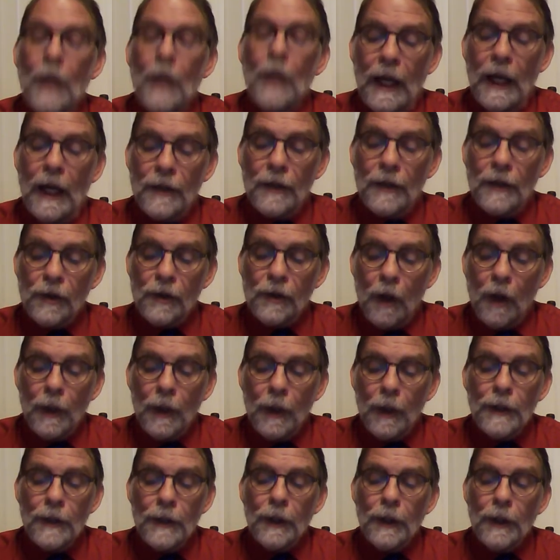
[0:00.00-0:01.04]
I saw
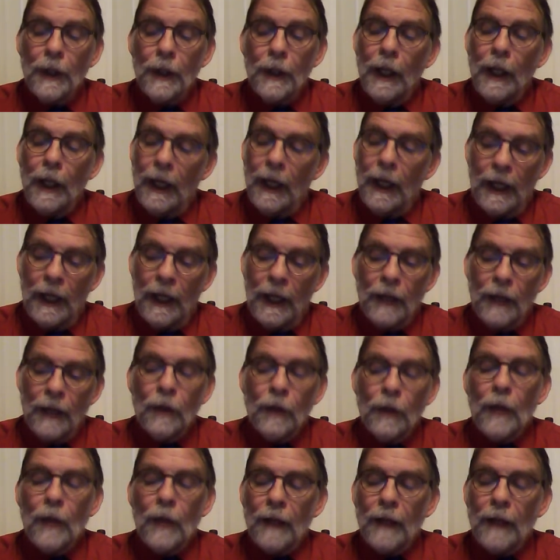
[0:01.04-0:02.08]
it, and I
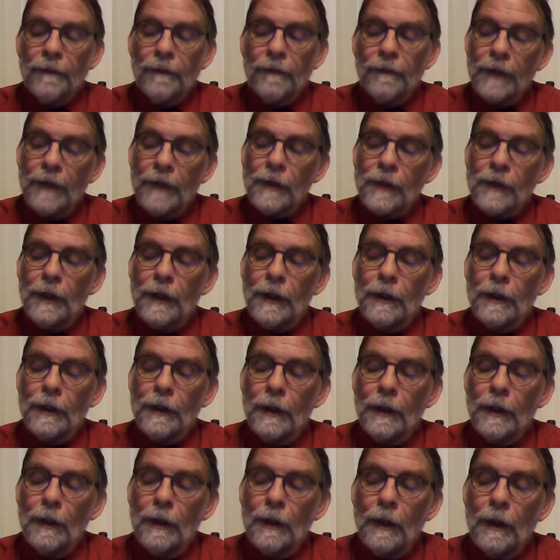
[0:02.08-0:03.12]
knew how to fix it.
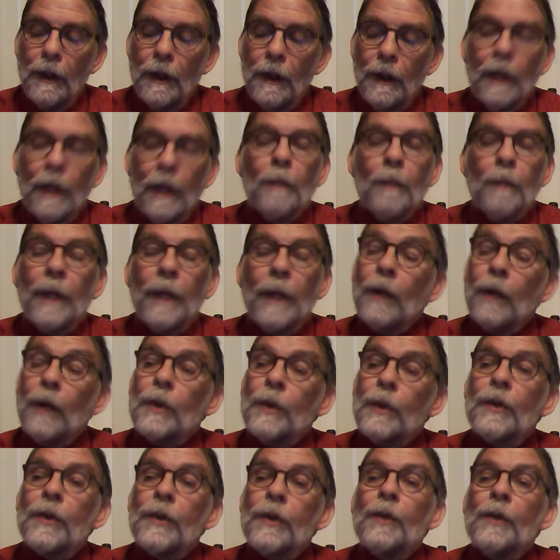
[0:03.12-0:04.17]
But it
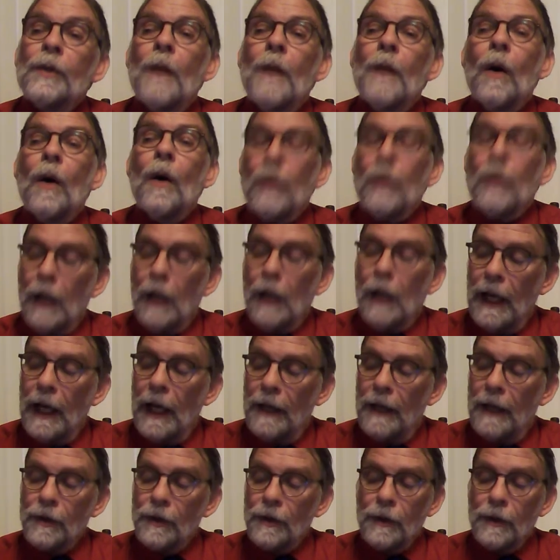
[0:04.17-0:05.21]
was a small
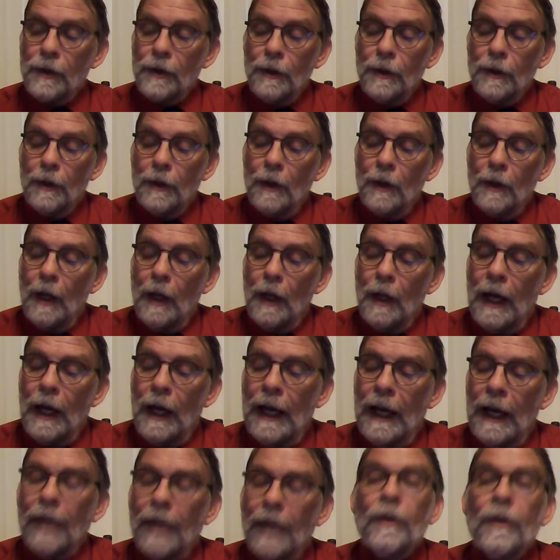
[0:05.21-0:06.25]
class. I
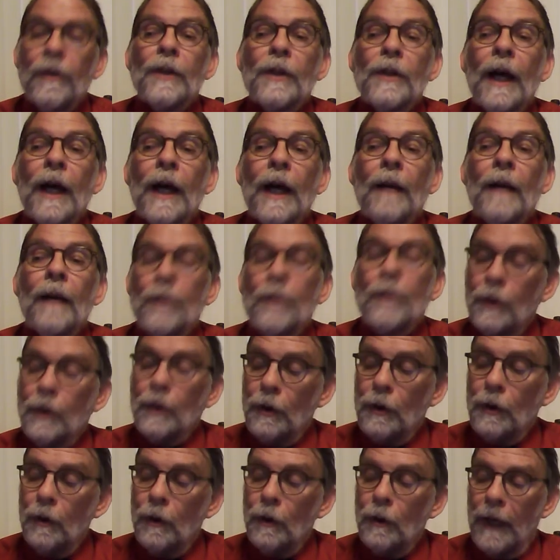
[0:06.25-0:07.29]
had the time to
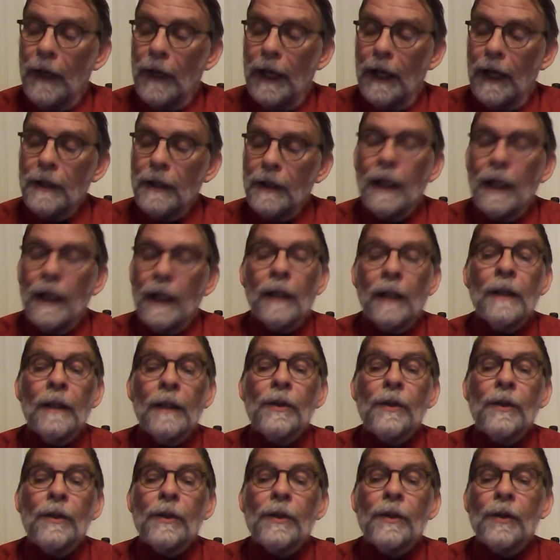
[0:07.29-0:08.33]
do that, at
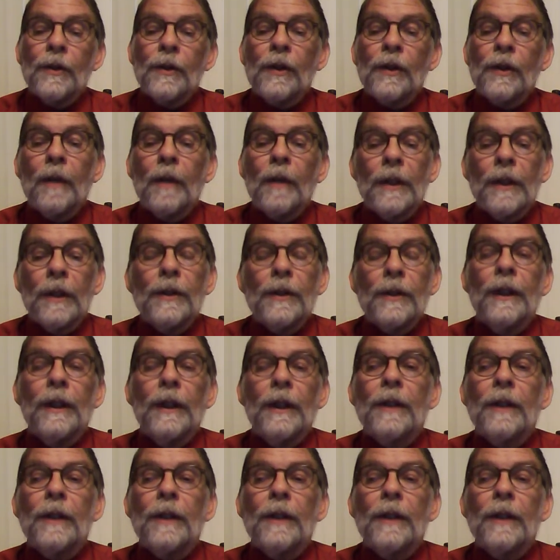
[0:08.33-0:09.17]
least to some extent.